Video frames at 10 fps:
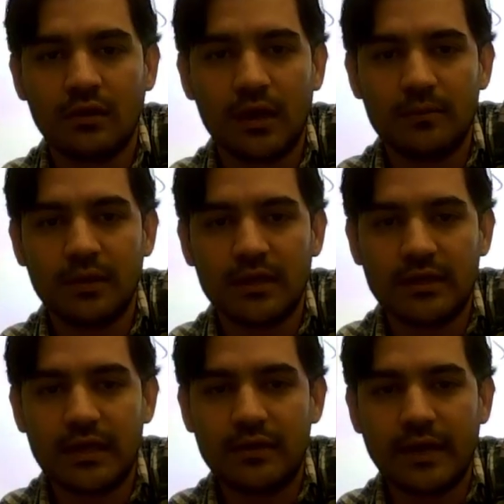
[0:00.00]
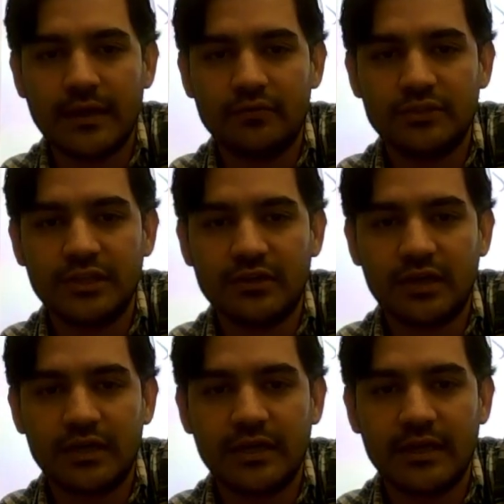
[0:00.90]
I'm gonna write down the yield
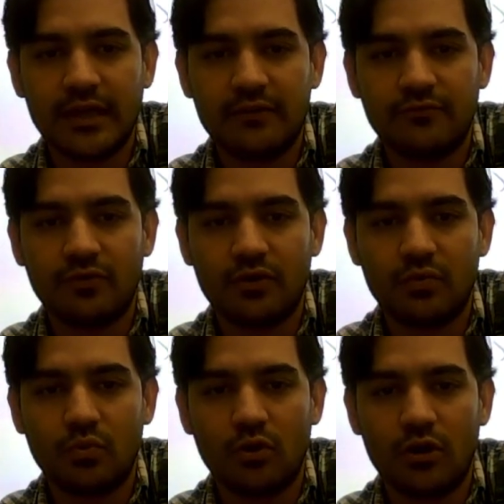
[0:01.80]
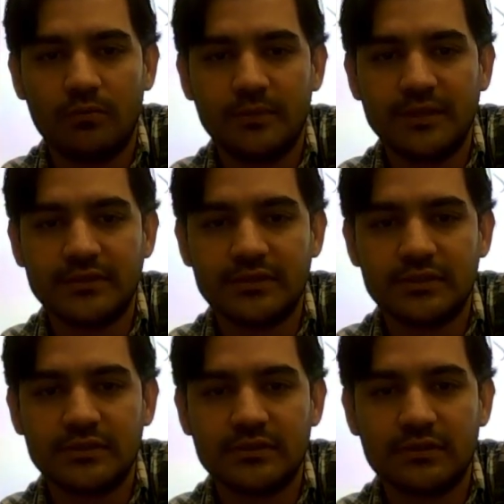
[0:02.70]
criteria, and for von
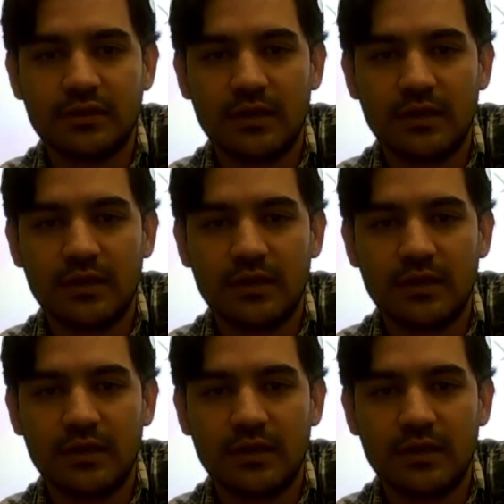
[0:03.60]
Mises,